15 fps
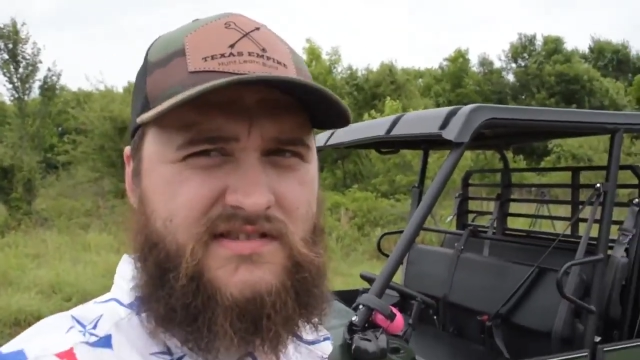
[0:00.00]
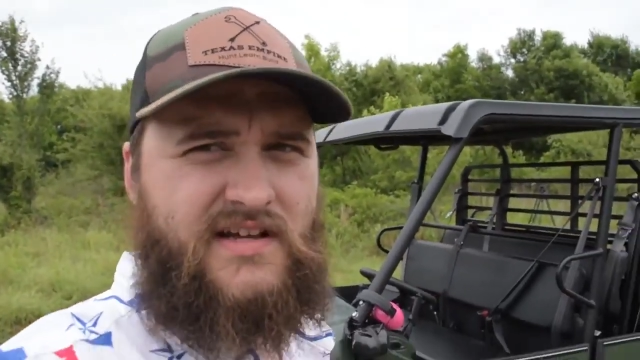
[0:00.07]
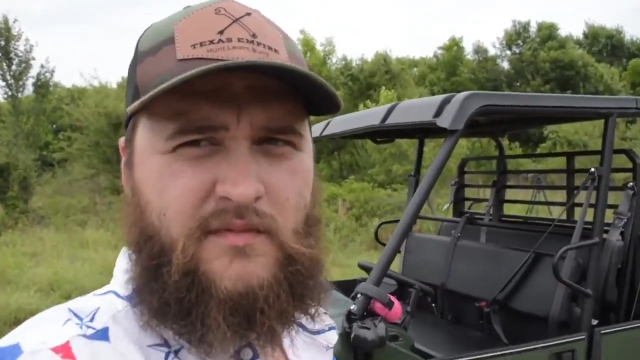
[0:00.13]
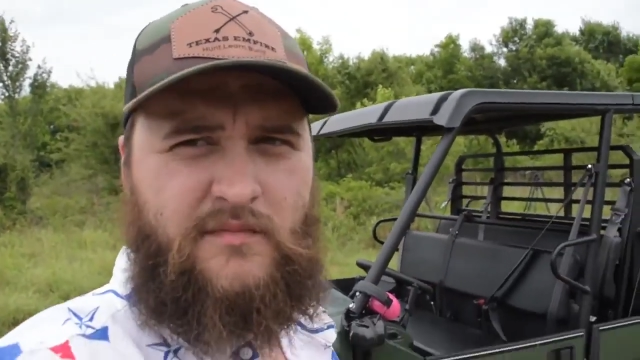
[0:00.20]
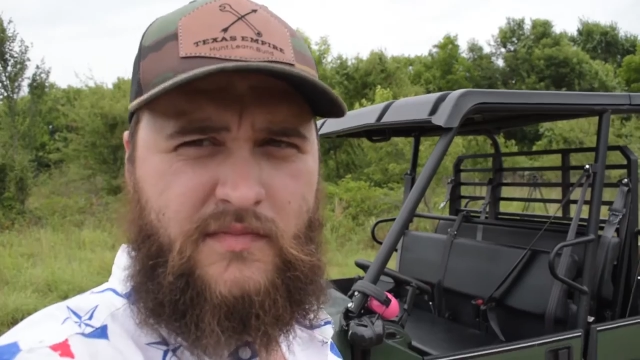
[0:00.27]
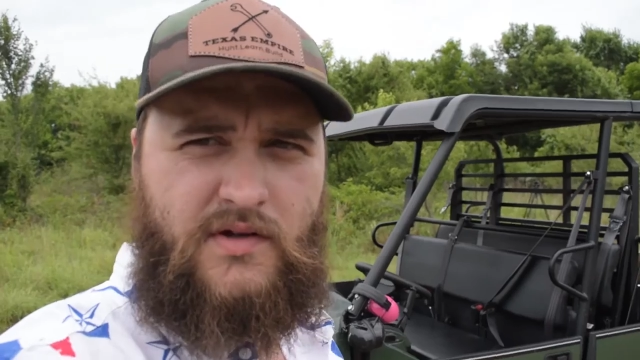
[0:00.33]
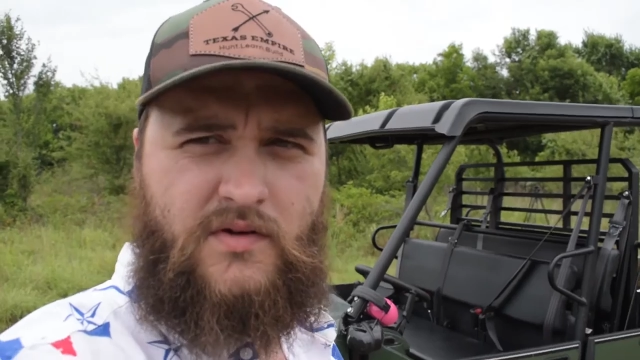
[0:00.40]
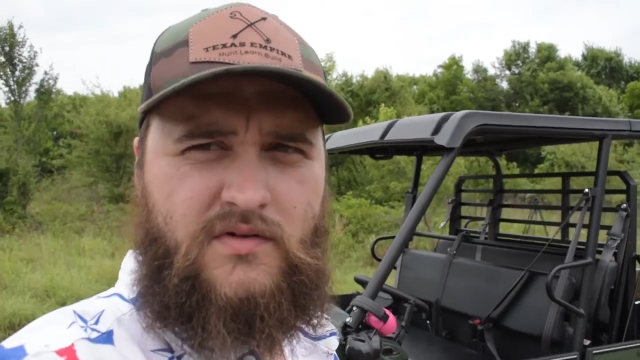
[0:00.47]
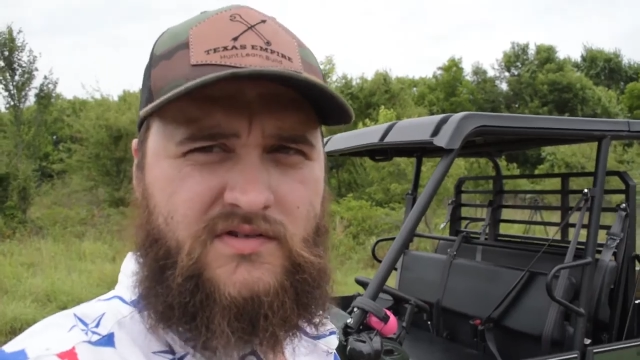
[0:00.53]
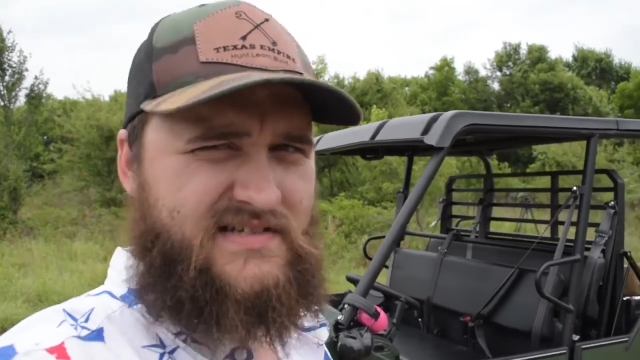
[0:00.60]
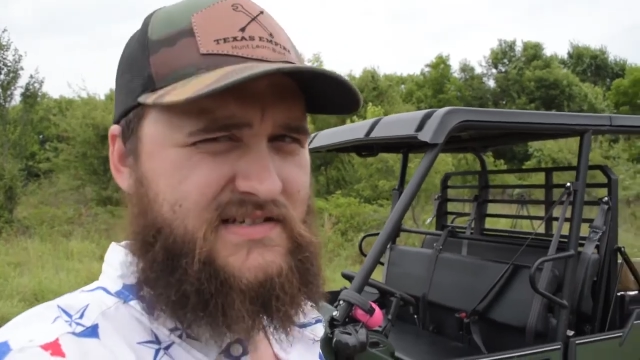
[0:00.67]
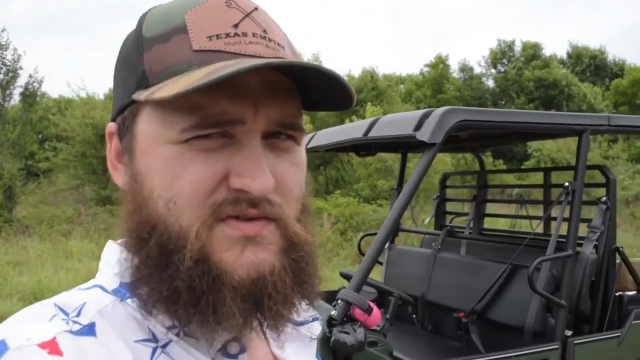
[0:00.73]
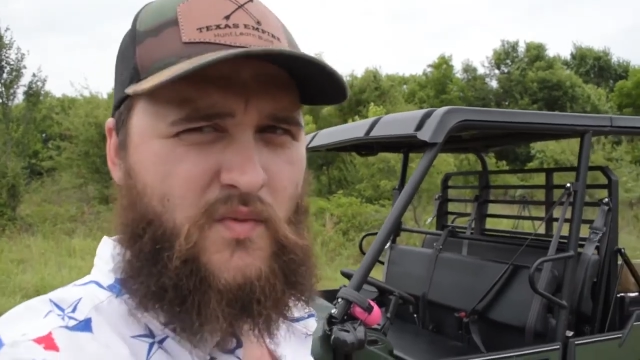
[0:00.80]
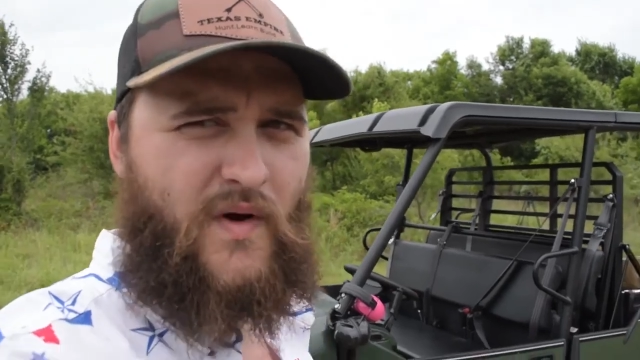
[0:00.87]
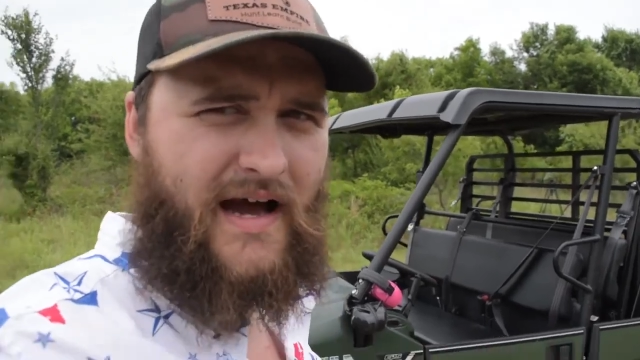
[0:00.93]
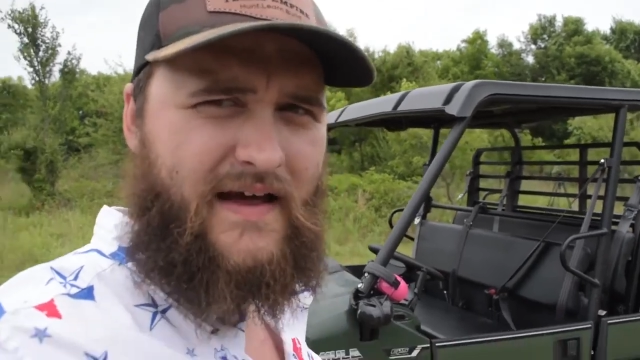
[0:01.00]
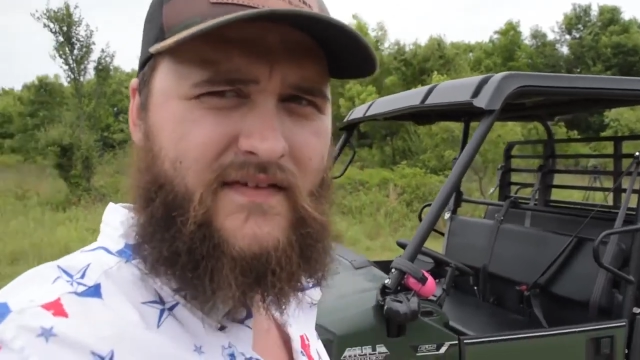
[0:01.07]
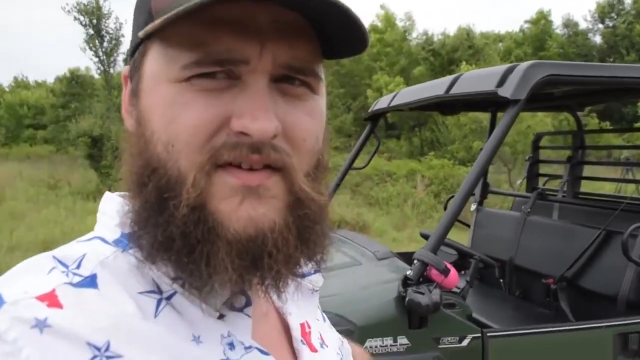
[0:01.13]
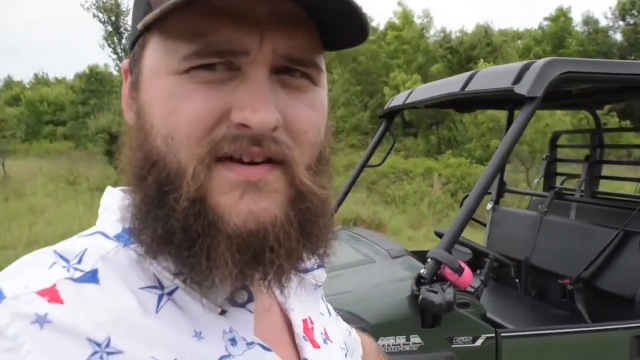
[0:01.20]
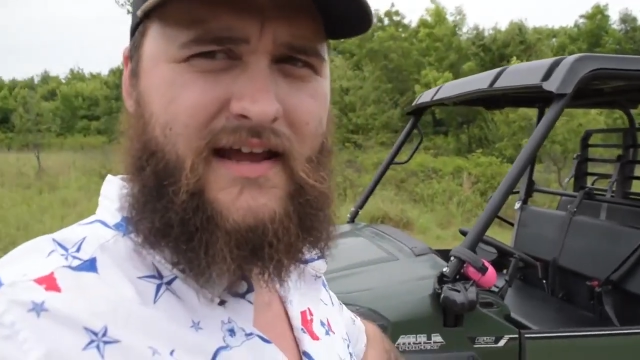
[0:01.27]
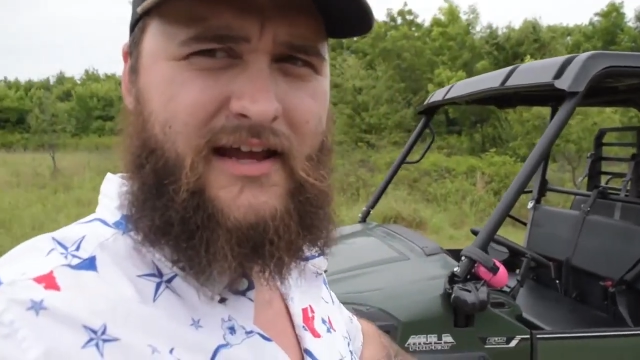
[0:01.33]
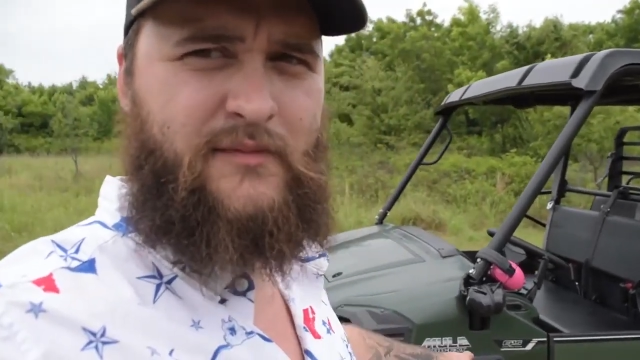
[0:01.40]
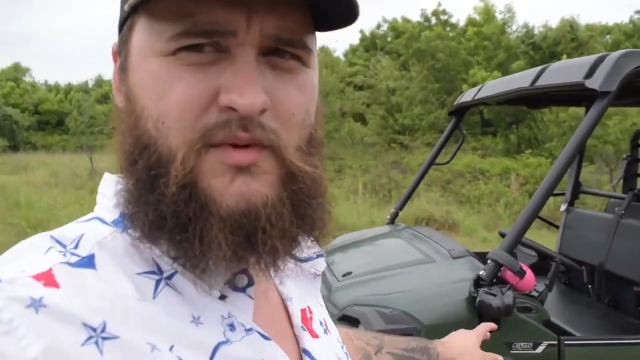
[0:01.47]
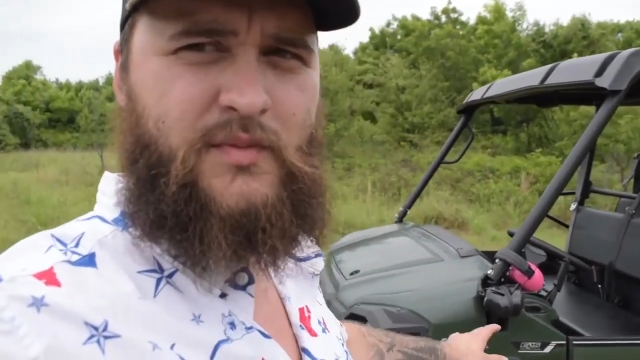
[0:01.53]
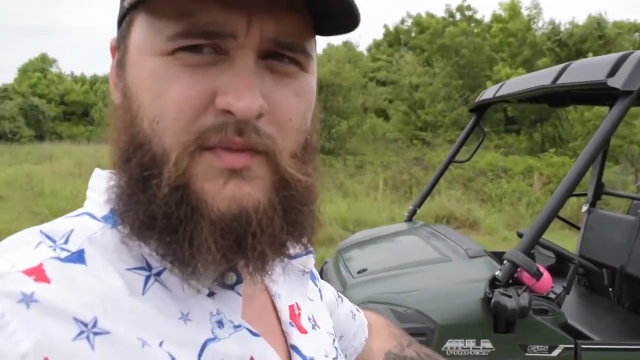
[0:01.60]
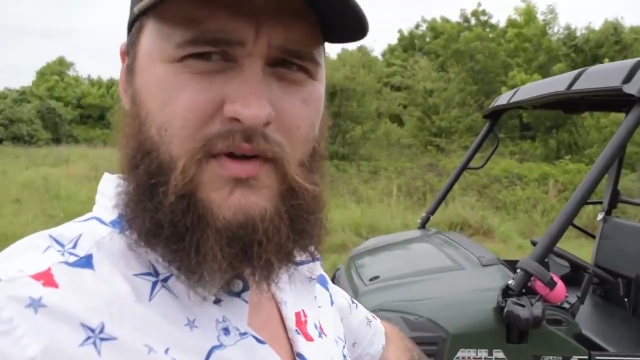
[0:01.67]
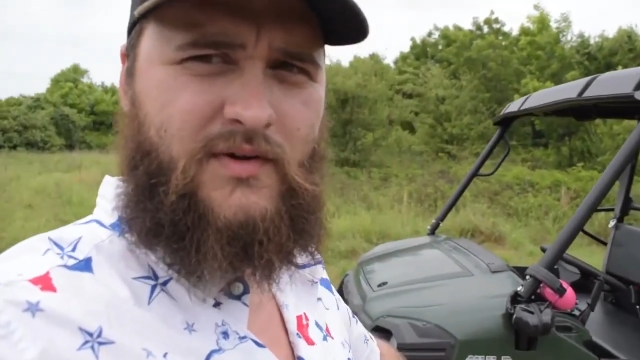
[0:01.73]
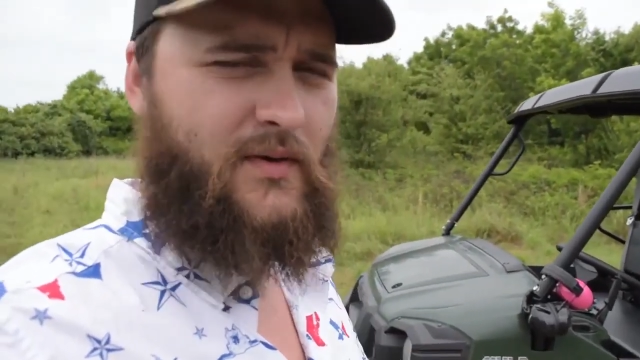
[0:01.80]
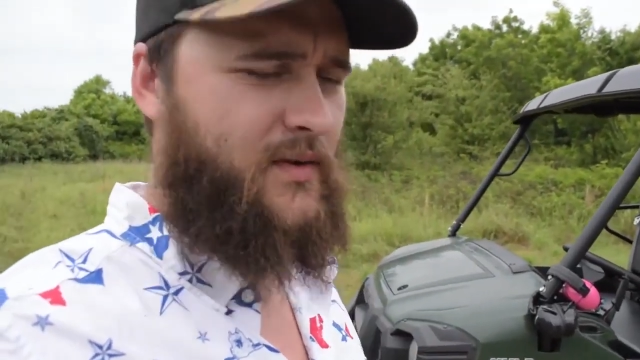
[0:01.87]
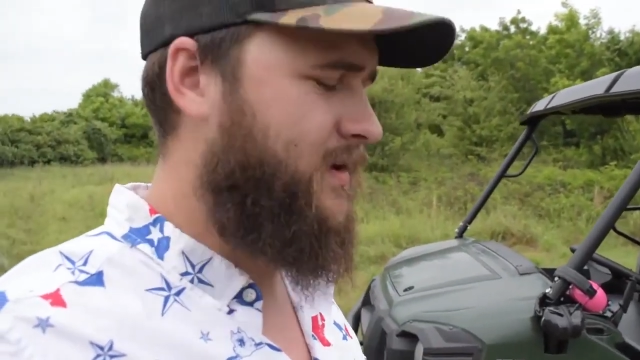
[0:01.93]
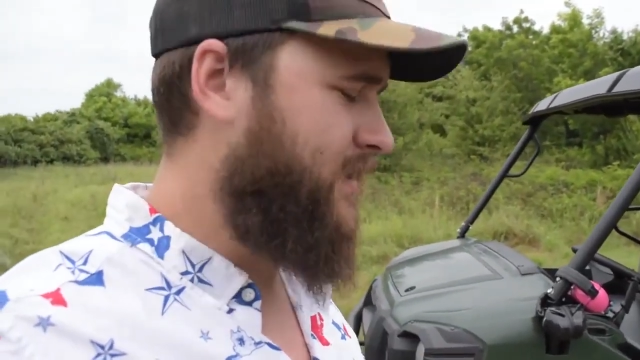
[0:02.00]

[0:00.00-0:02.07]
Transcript: They're mules. That's why they're named mule.